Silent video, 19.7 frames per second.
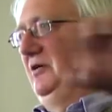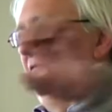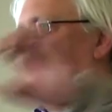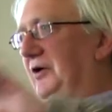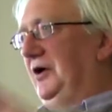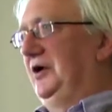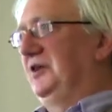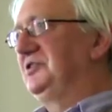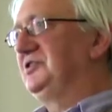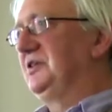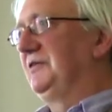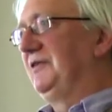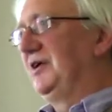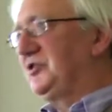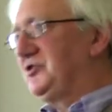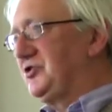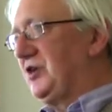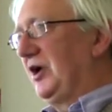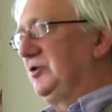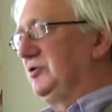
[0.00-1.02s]
first. And they
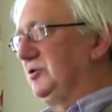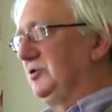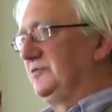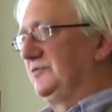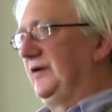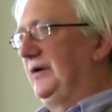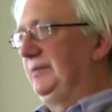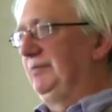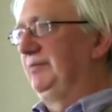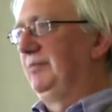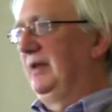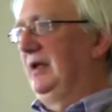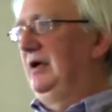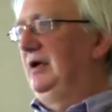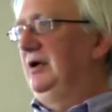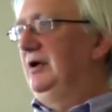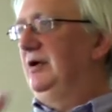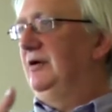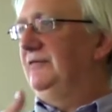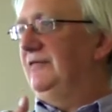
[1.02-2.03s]
scheduled them
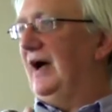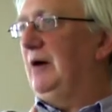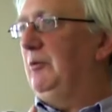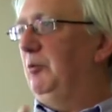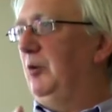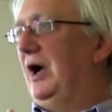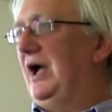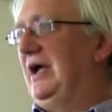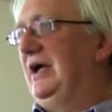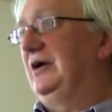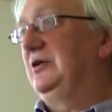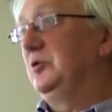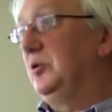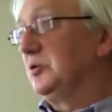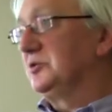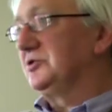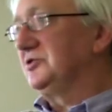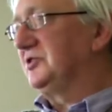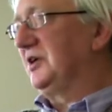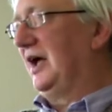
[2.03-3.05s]
that way in
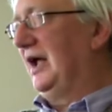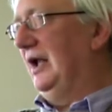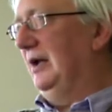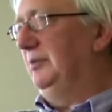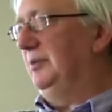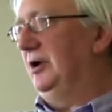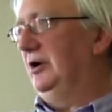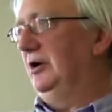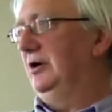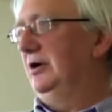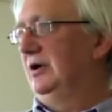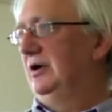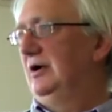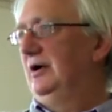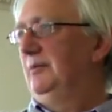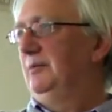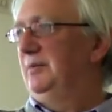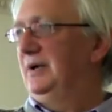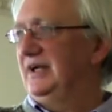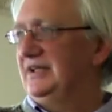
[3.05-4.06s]
order to help her
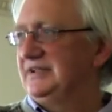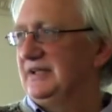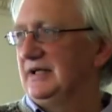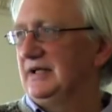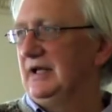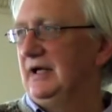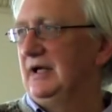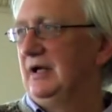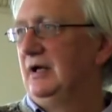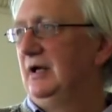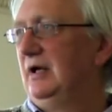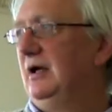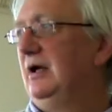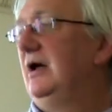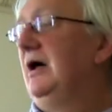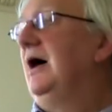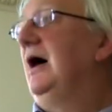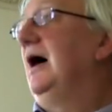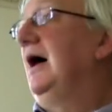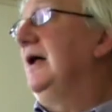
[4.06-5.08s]
politically.
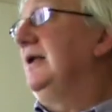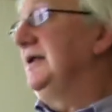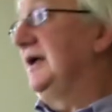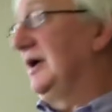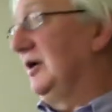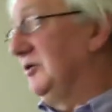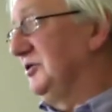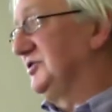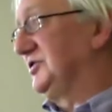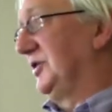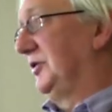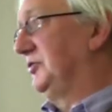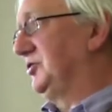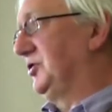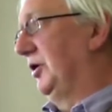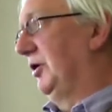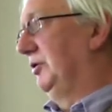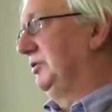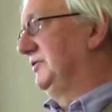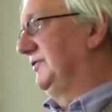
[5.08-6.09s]
And they also
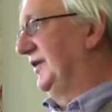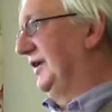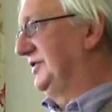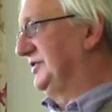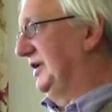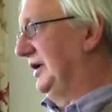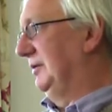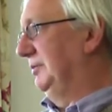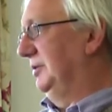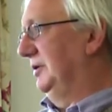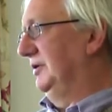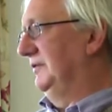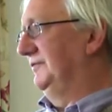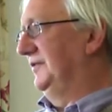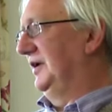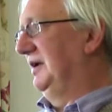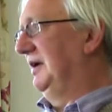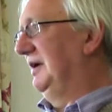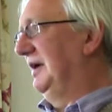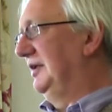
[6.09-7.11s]
showed, for example,
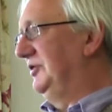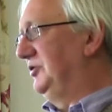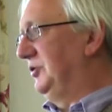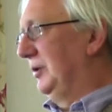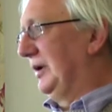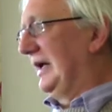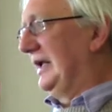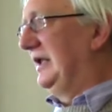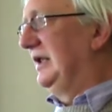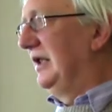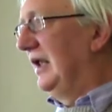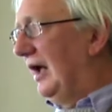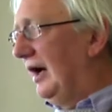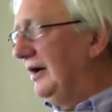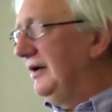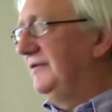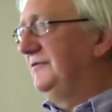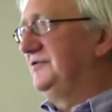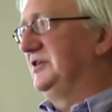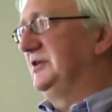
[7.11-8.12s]
that in doing a
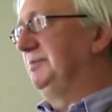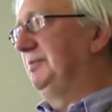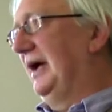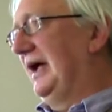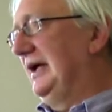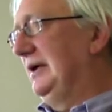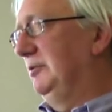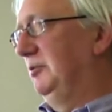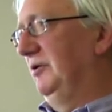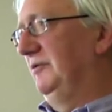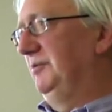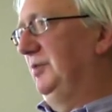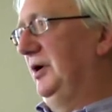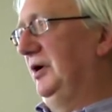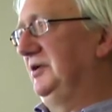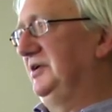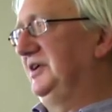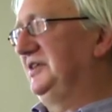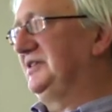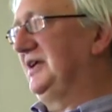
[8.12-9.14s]
live debate with
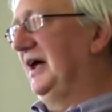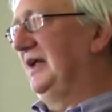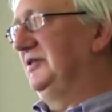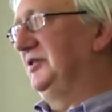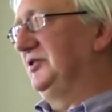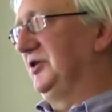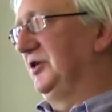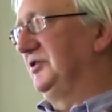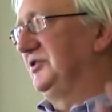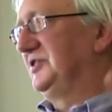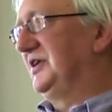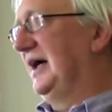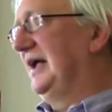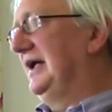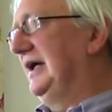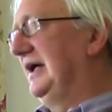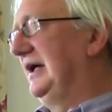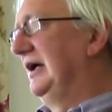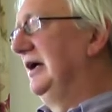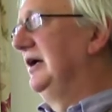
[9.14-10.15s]
Bernie Sanders on
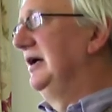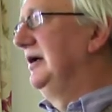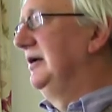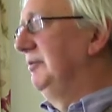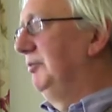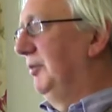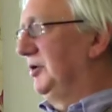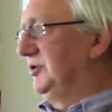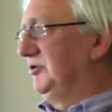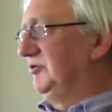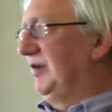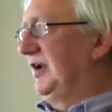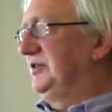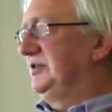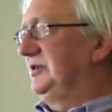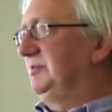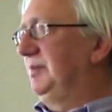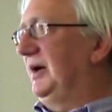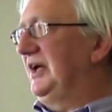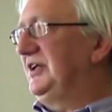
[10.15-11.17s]
telly,
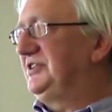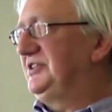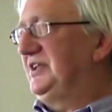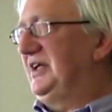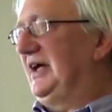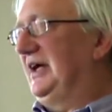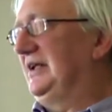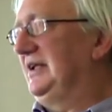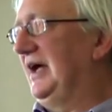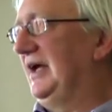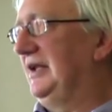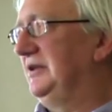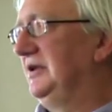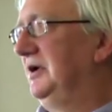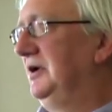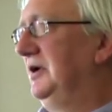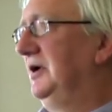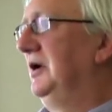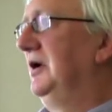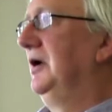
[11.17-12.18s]
moderated by CNN,